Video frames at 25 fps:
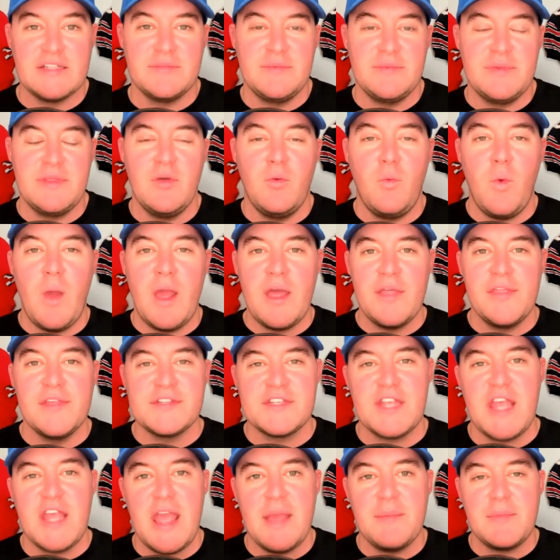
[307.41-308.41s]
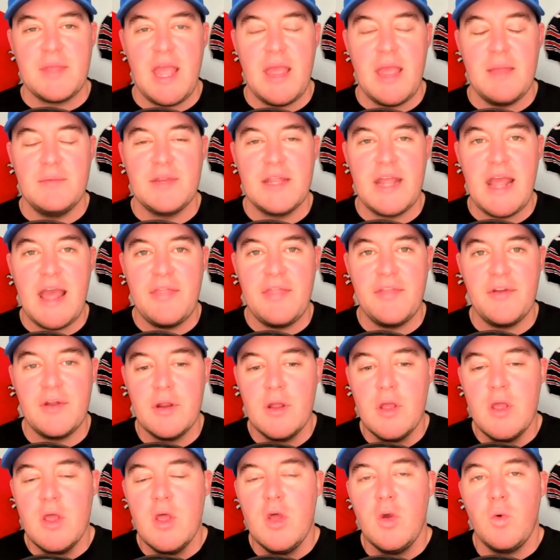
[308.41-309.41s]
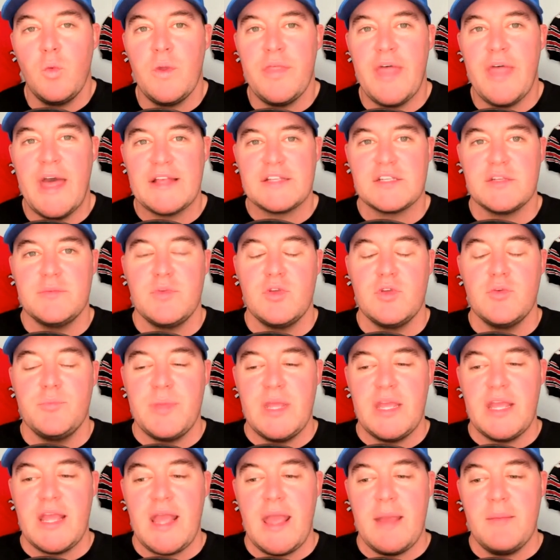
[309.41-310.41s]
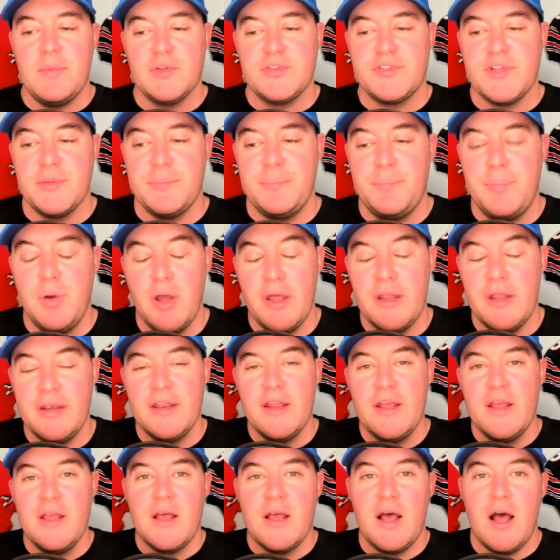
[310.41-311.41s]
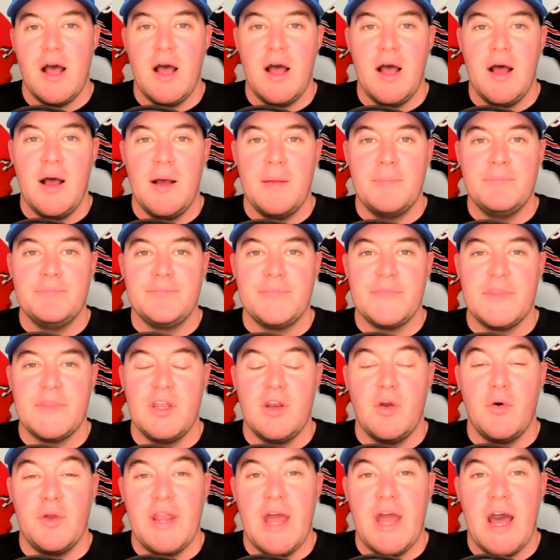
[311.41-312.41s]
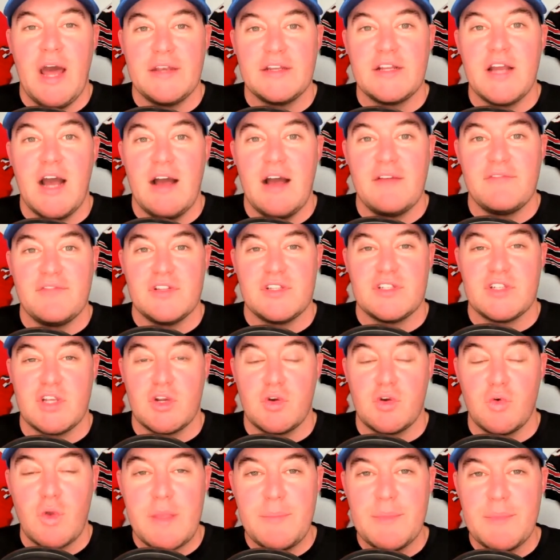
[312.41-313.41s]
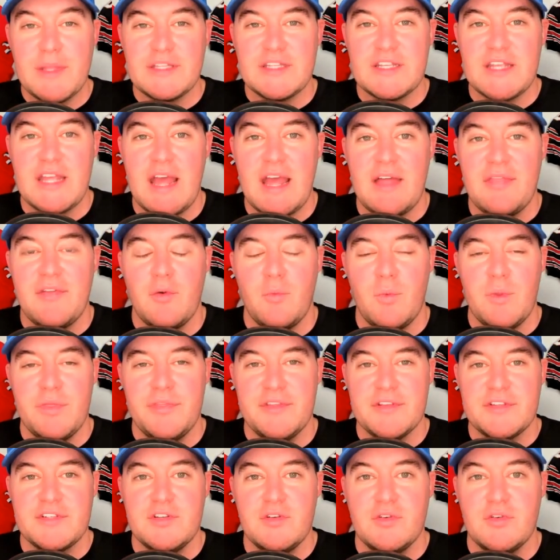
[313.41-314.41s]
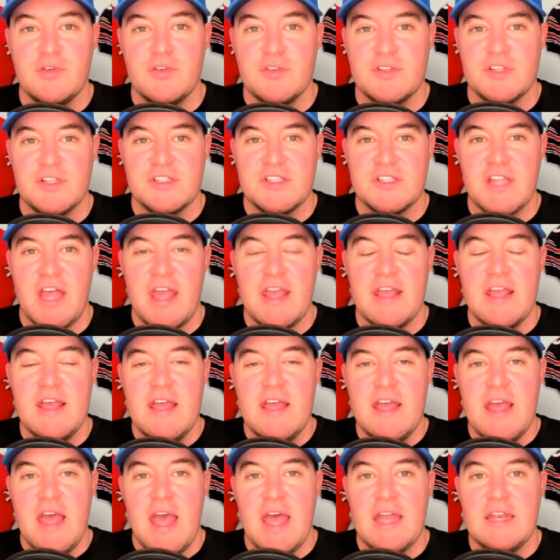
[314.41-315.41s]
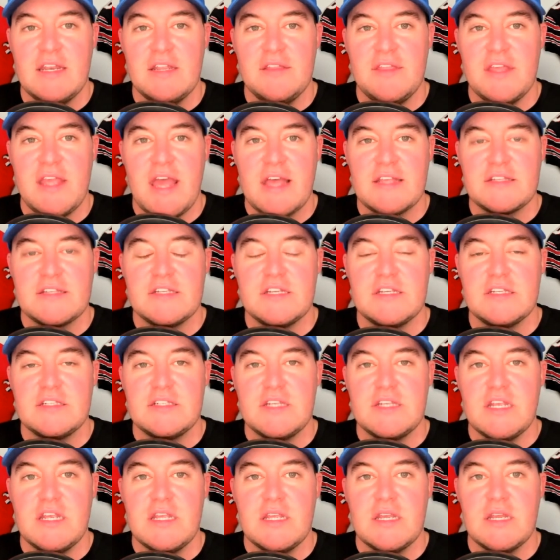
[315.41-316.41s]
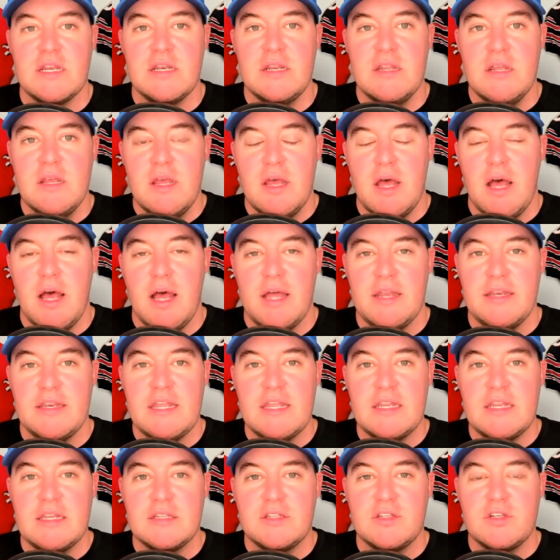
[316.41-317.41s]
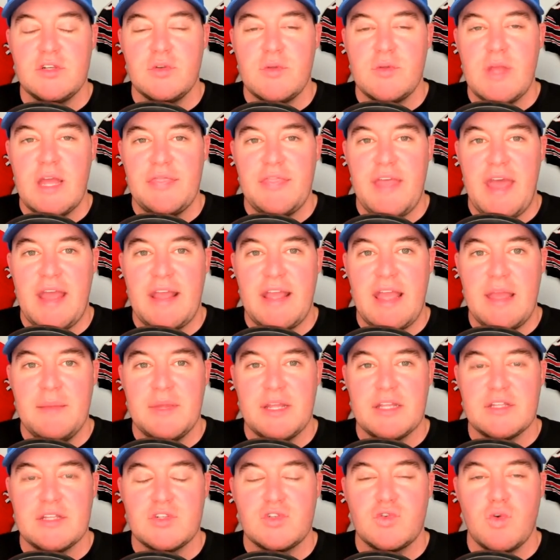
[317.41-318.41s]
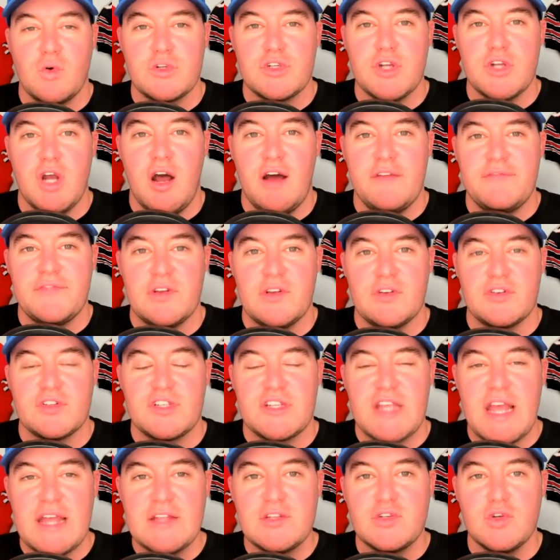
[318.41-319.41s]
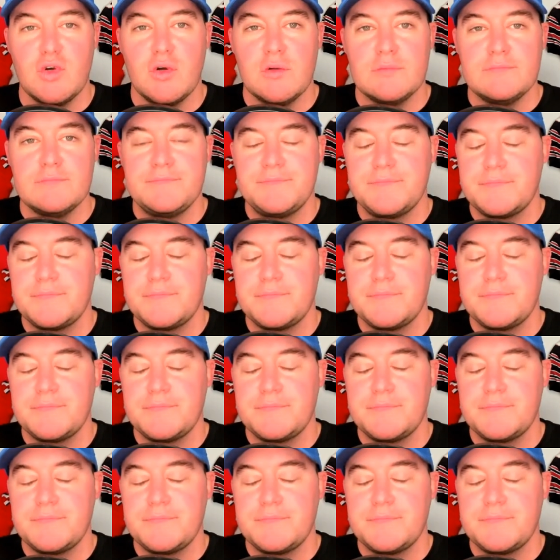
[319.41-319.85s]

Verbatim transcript: I mean, the way this game came together with S M U being able to put, um, you know, a non-conference agreement together with the Sooners as they head to the S E C and uh, needed to get that game against Georgia off their schedule.